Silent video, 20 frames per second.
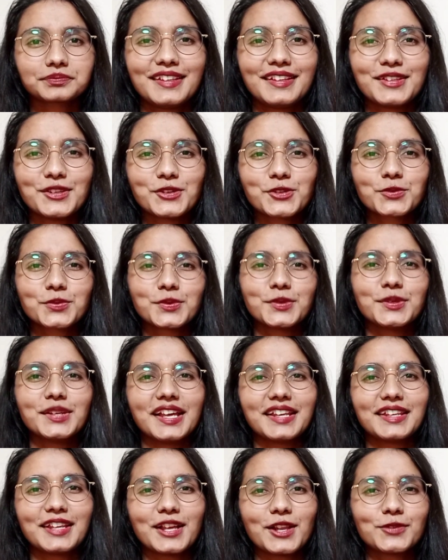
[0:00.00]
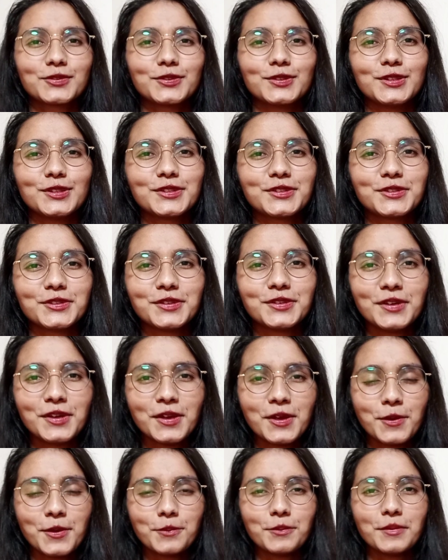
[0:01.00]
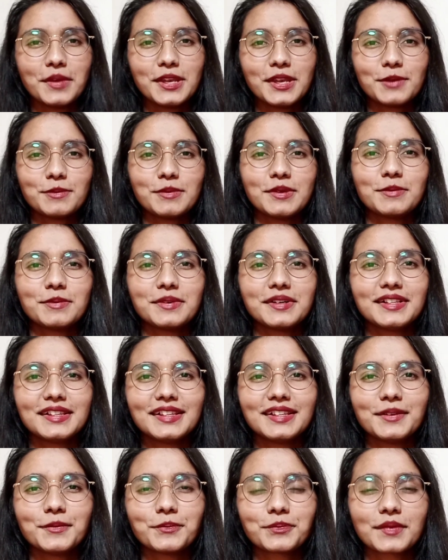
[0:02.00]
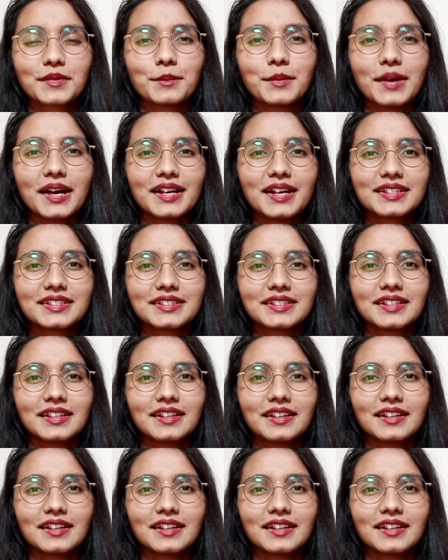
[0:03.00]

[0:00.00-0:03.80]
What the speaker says: useful and helpful to many people, but